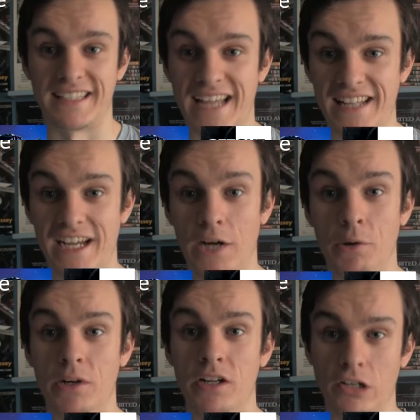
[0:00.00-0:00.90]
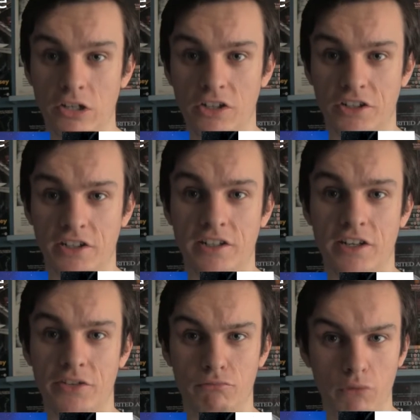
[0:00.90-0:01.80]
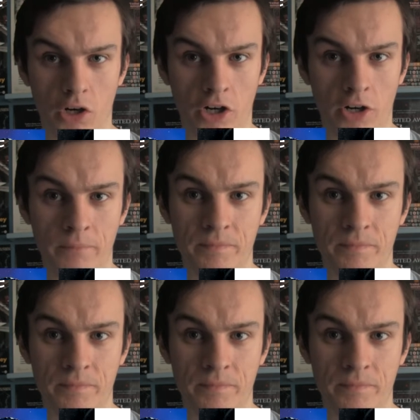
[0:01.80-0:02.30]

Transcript: Get Out, Logan, and Raw.